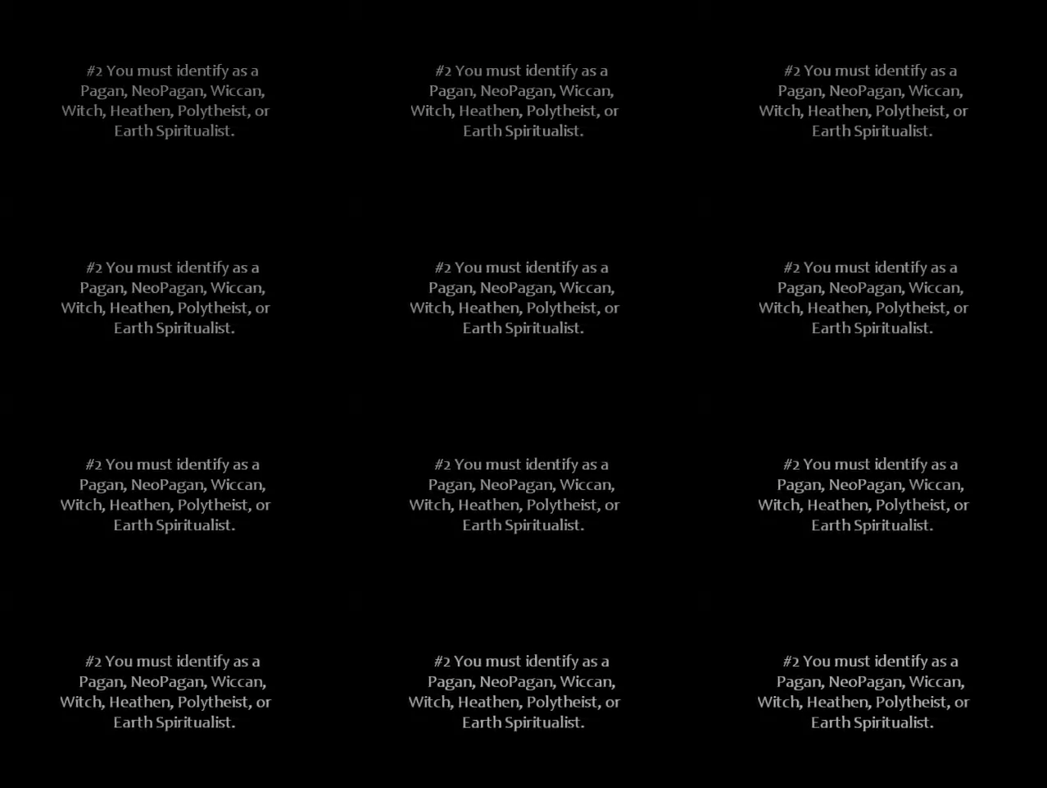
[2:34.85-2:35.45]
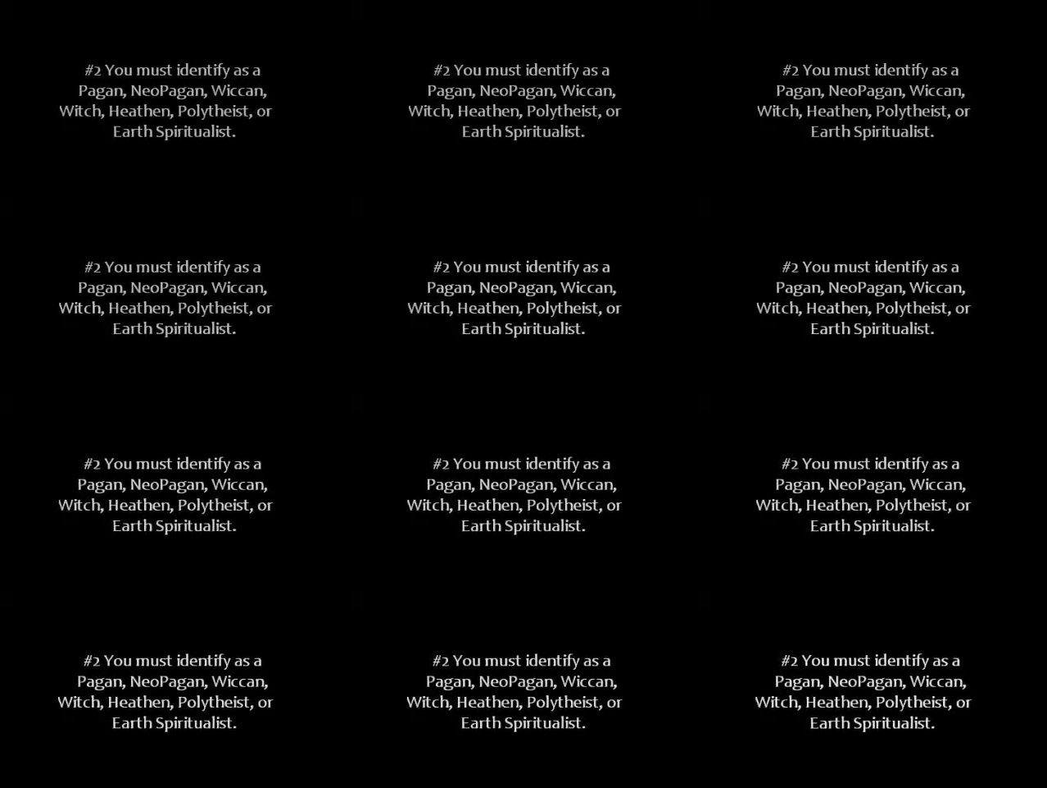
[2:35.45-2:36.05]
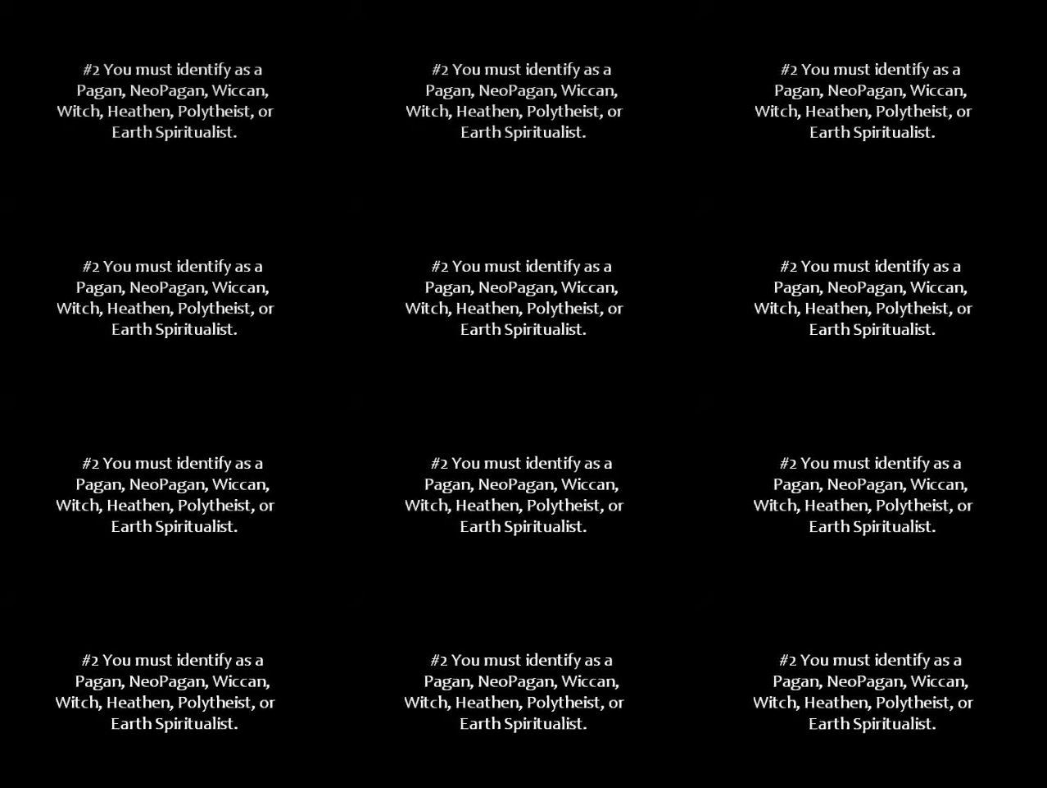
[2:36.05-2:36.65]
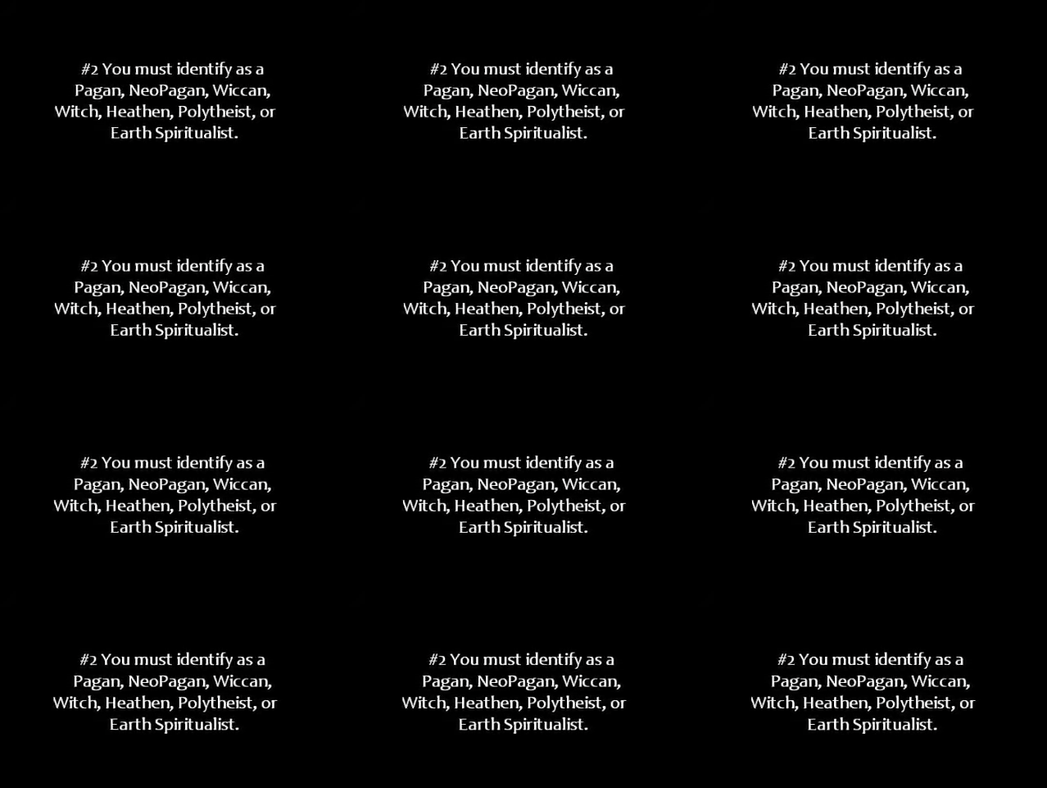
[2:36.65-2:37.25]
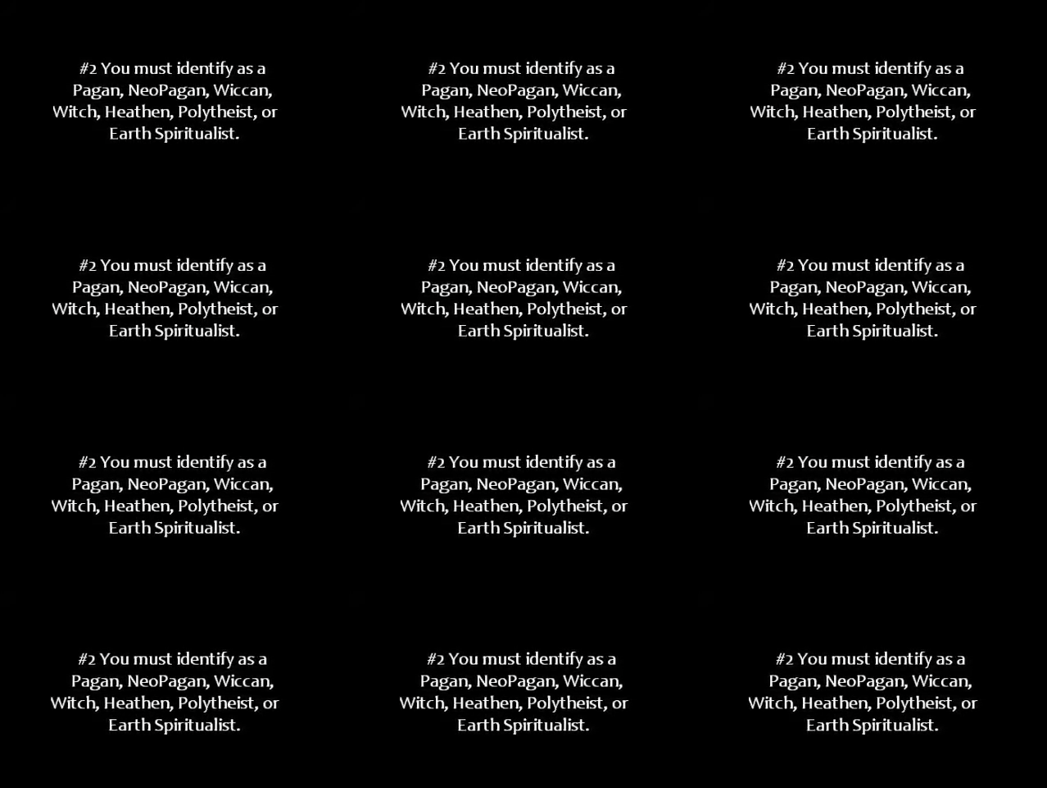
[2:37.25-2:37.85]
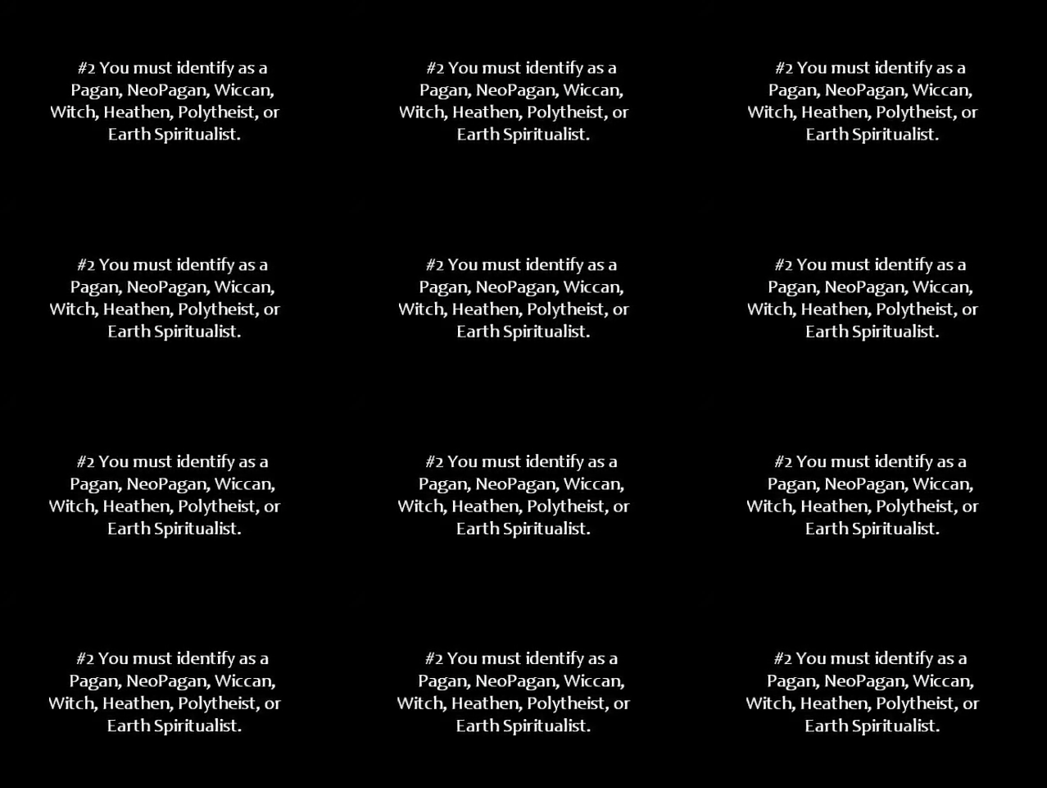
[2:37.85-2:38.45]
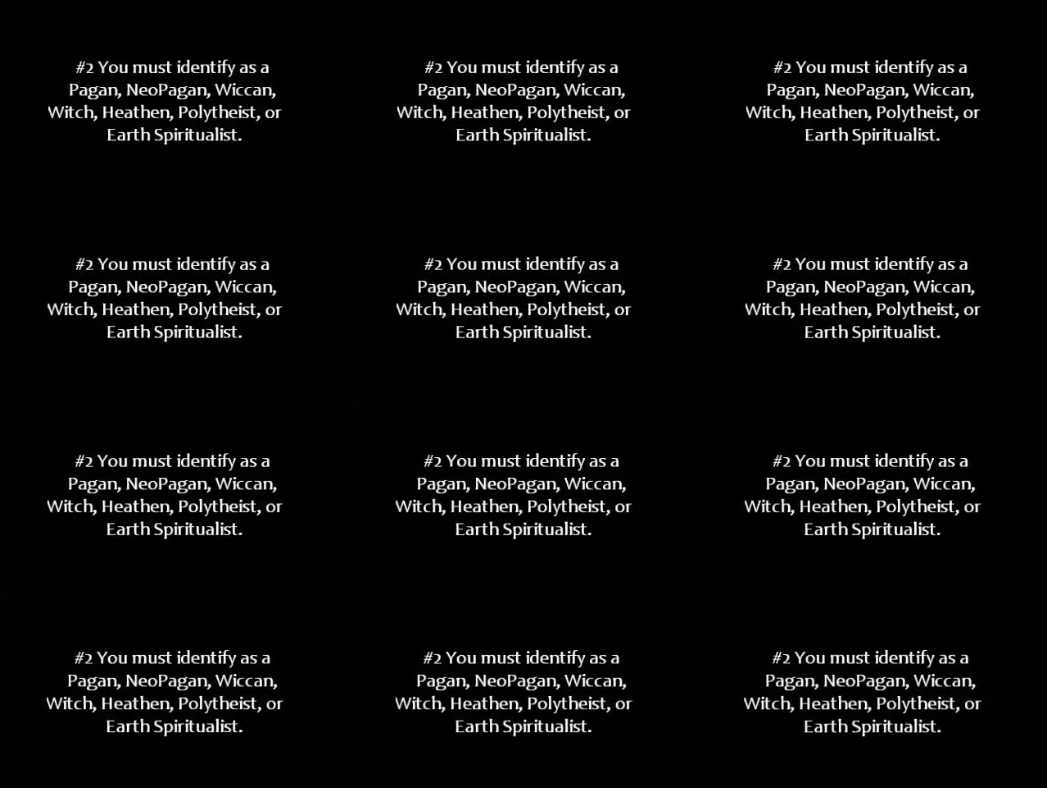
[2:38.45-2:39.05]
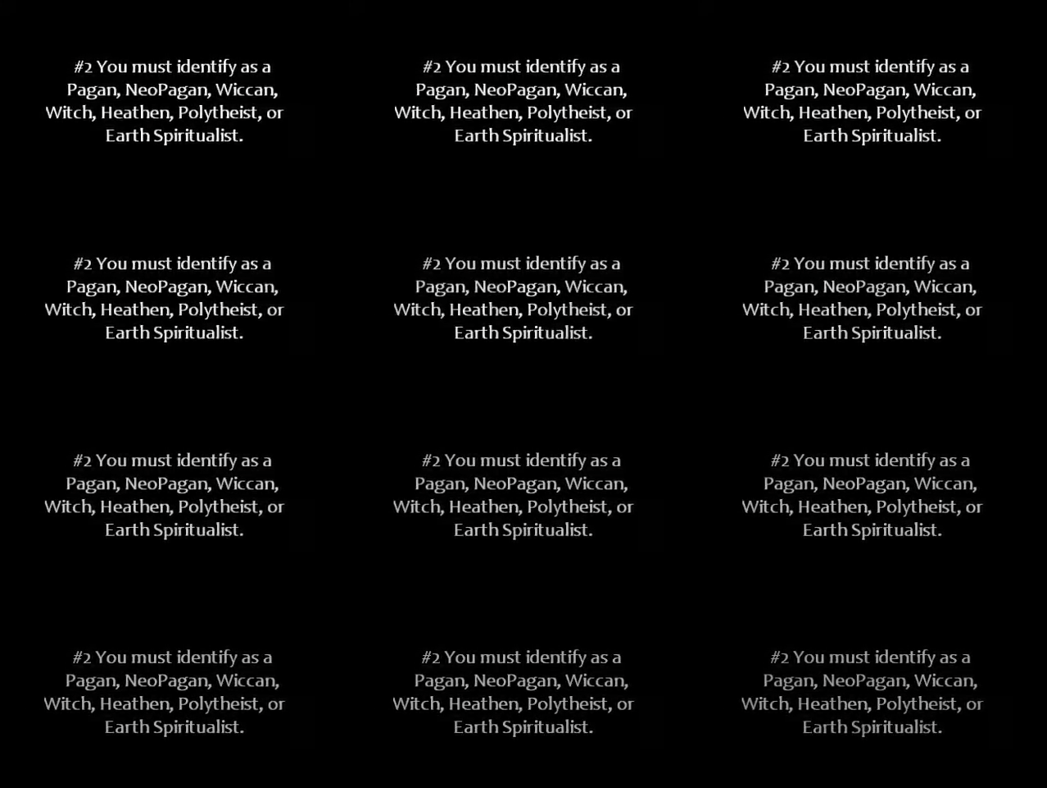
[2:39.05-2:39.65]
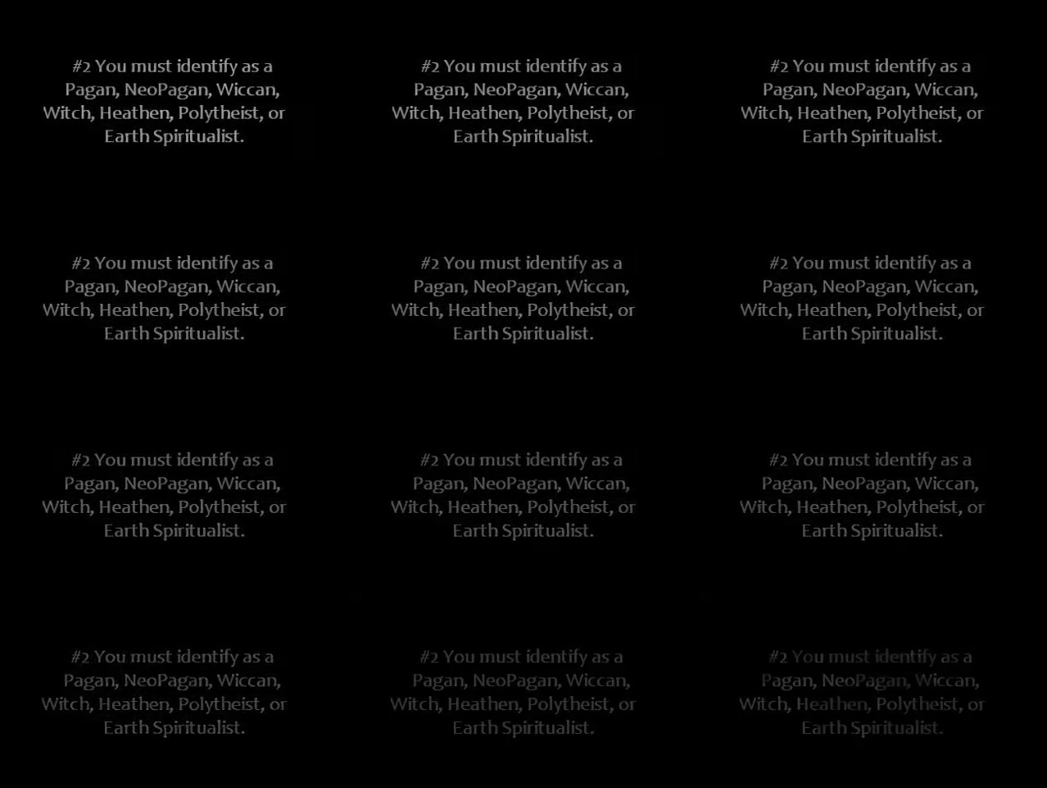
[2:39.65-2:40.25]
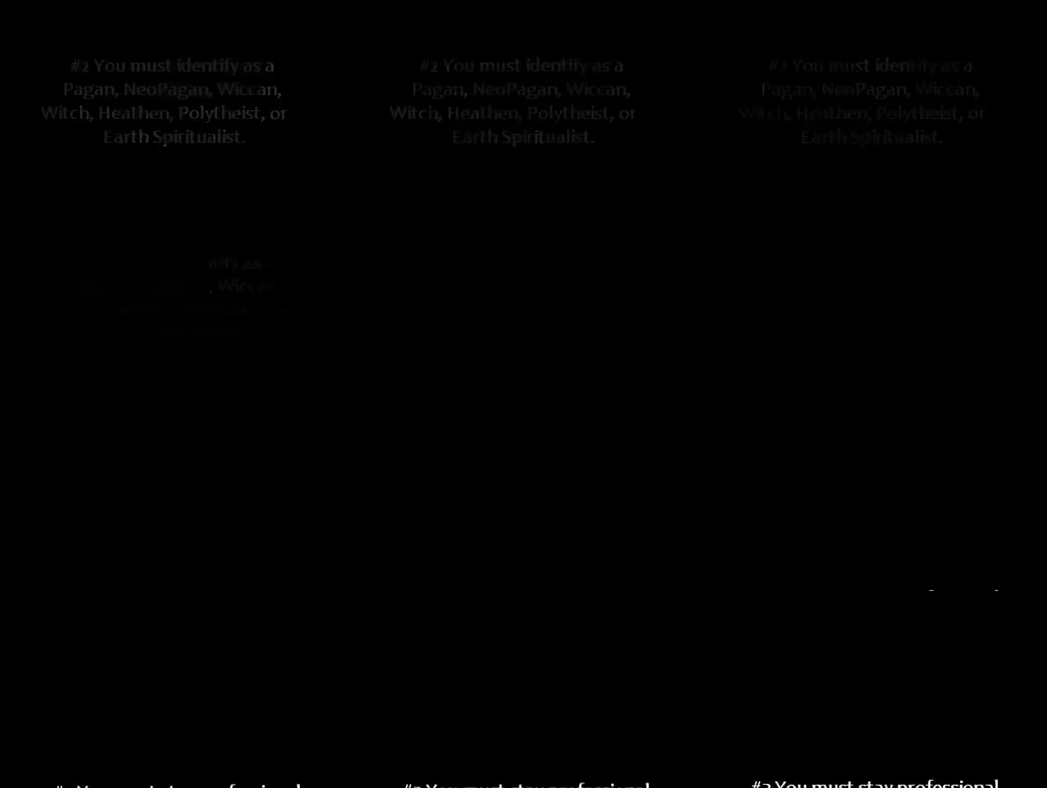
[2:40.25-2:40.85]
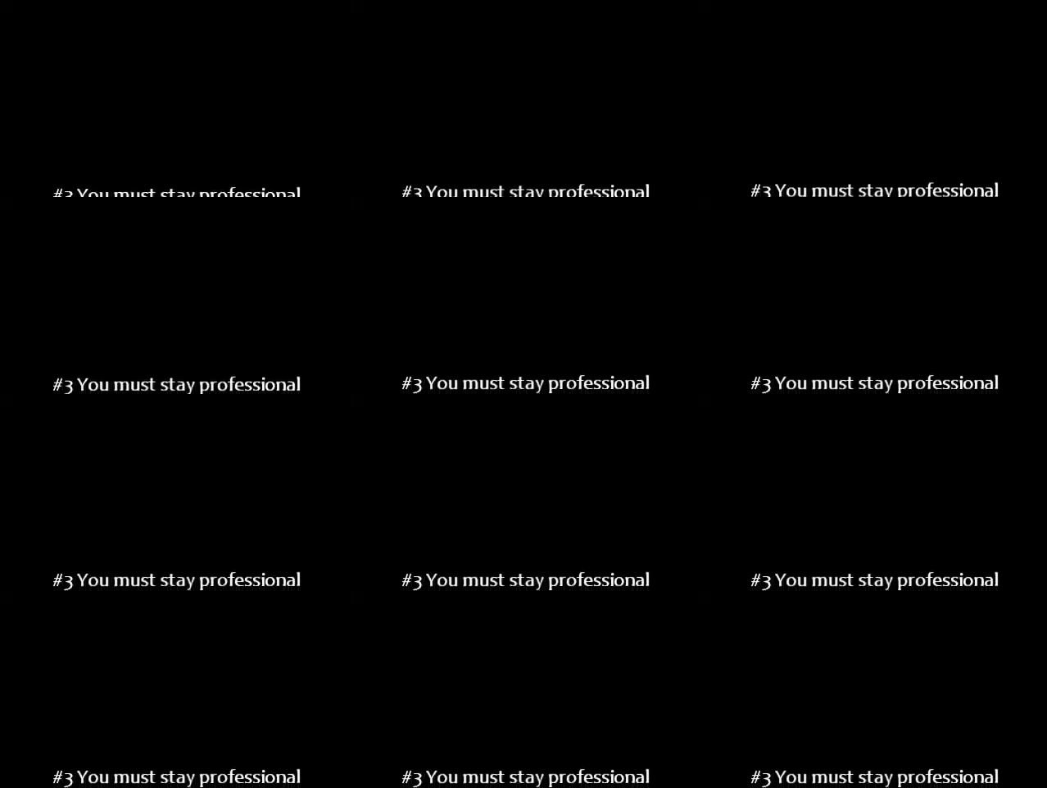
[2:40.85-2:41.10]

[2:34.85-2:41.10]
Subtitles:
No face is visible, so there are no lips to read.